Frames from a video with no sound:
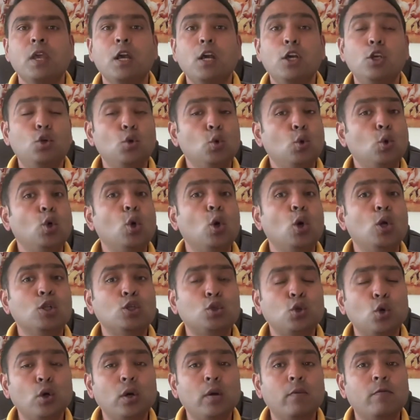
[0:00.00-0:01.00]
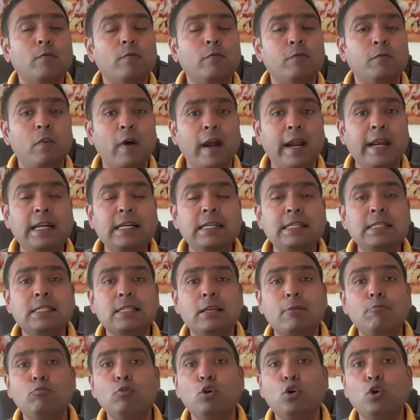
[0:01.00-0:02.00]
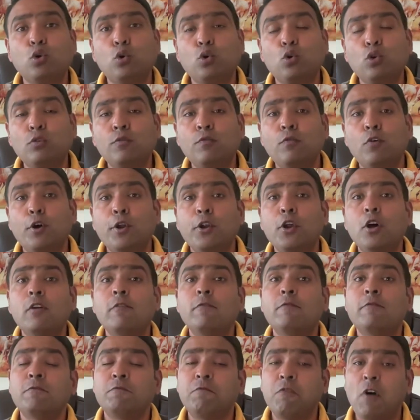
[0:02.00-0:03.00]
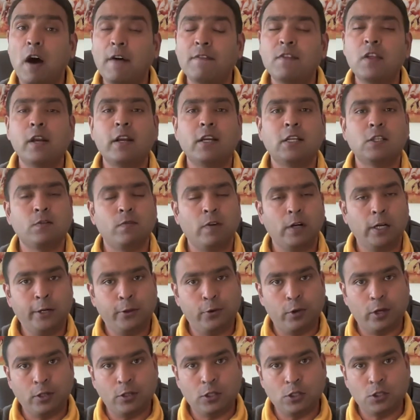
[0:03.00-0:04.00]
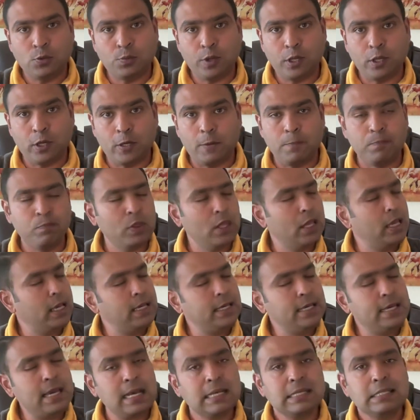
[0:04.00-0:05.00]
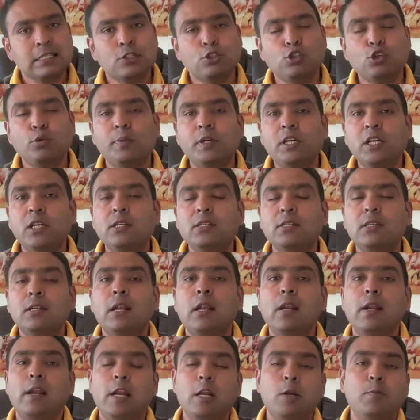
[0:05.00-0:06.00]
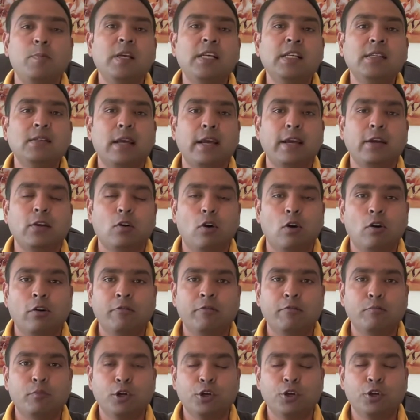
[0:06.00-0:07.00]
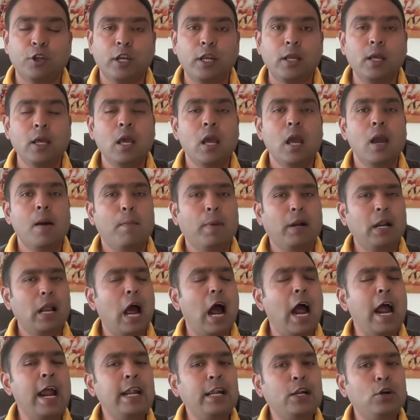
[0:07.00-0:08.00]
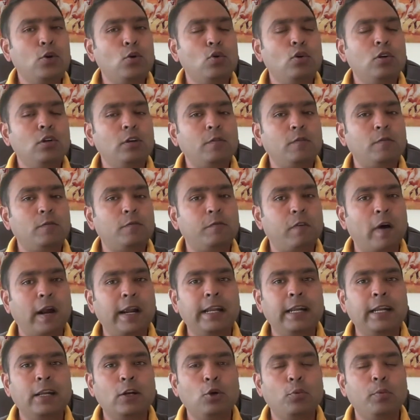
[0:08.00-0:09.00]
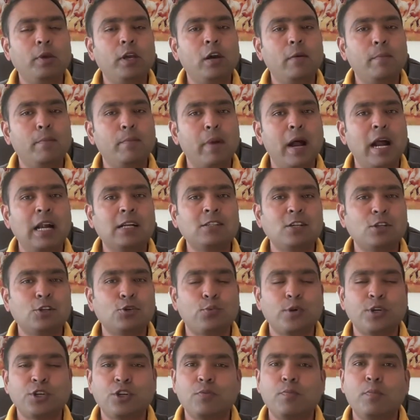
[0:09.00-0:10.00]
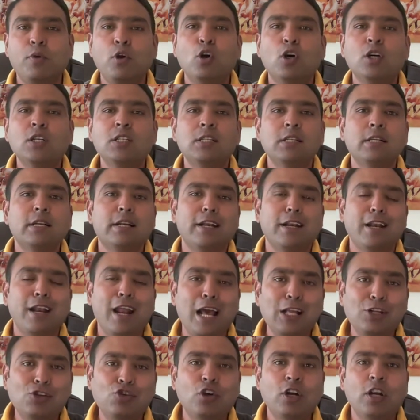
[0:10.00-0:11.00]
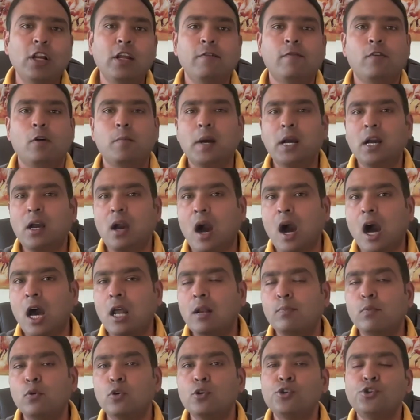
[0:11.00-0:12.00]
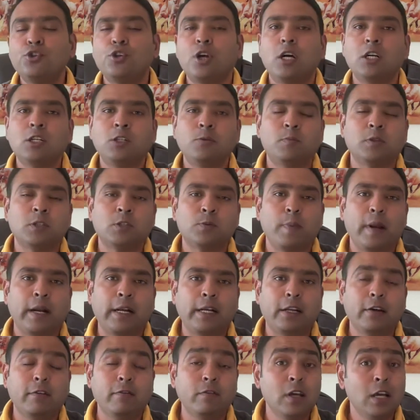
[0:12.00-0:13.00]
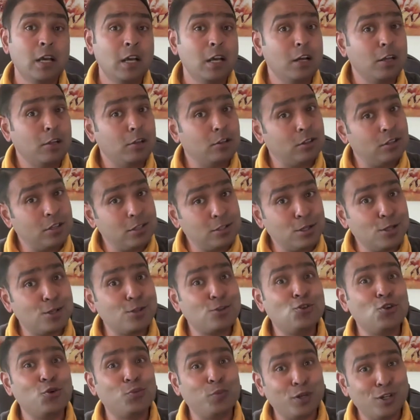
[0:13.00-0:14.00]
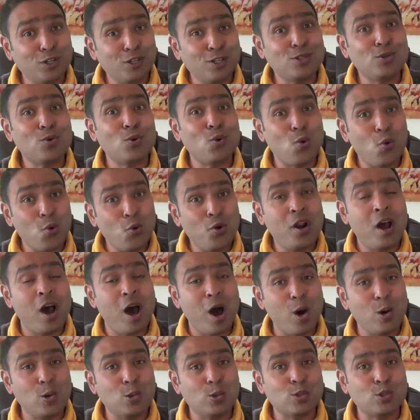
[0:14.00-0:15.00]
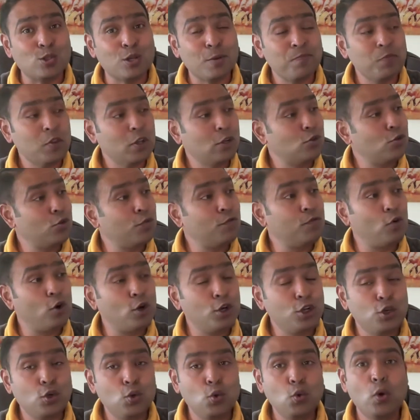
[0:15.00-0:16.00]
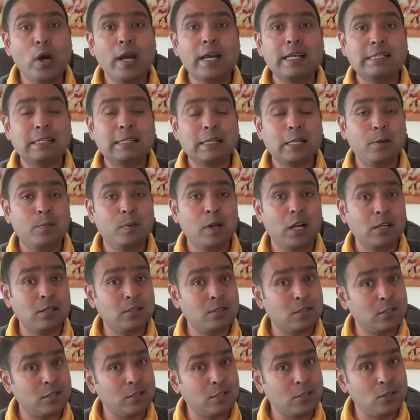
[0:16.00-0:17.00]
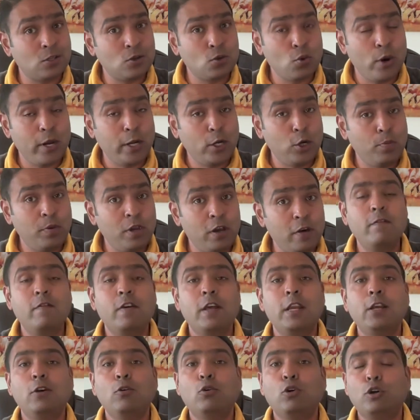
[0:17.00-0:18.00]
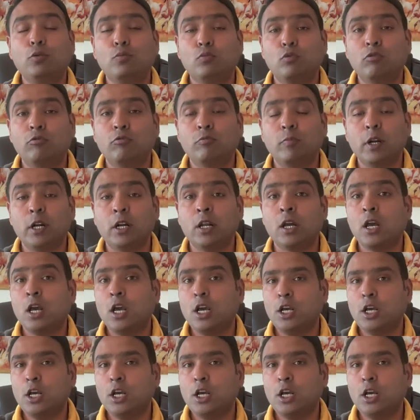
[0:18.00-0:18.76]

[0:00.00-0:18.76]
You could also find some growth for your father as well during this period. Yes, Jupiter is in an enemy sign of Mercury, but I don't find it to be a bad situation because naturally, from a Kal Purush chart perspective, this is Jupiter's own house. So for you guys, Libras, this is going to be a very good movement.